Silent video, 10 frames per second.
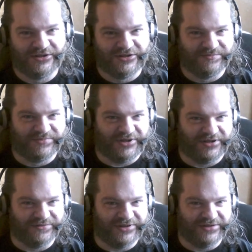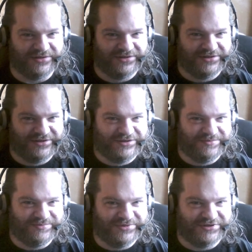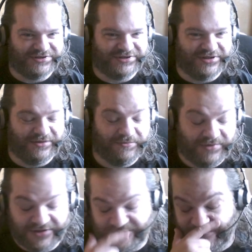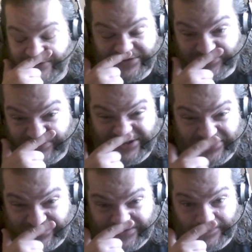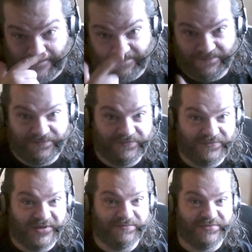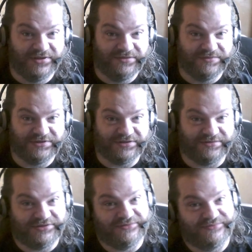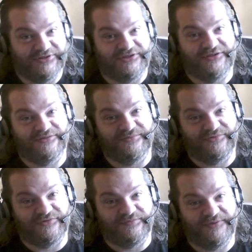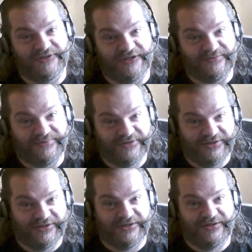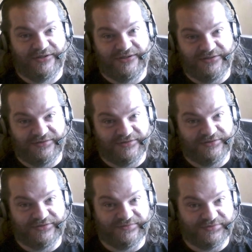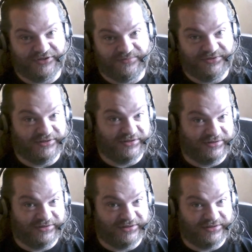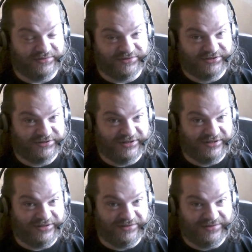part of it, but one of my choices may result in racism cropping up in terms of a subject that I cannot stand.